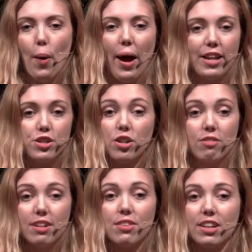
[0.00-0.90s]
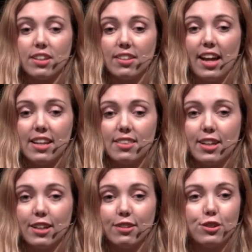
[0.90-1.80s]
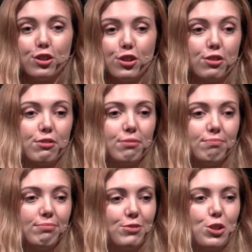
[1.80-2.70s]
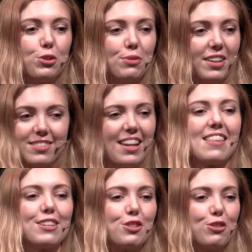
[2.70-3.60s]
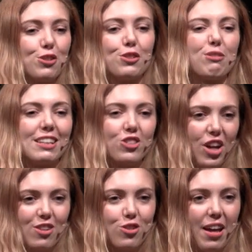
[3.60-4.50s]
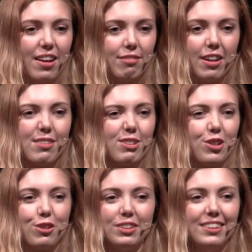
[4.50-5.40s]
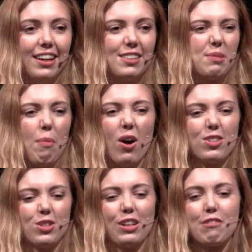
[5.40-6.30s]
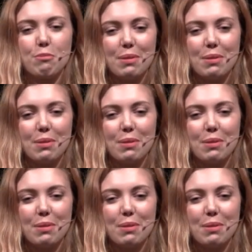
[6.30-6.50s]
and you don't really think that anything you can do, there's anything you can do to really change that, right? You're as smart as you'll ever